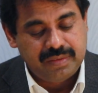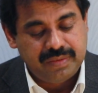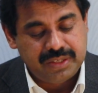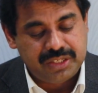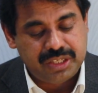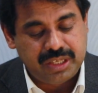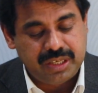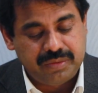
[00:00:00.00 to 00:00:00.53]

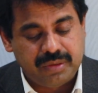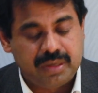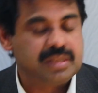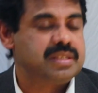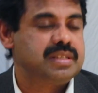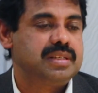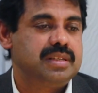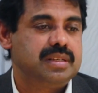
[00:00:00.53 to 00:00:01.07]
which he
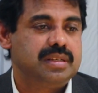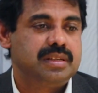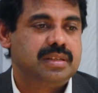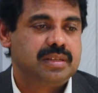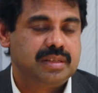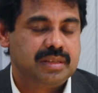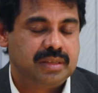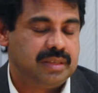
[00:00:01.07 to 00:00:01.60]
was
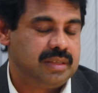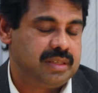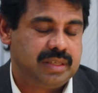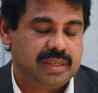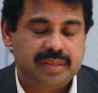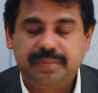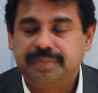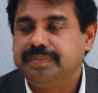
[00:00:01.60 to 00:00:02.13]

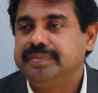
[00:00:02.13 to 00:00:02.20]
girded.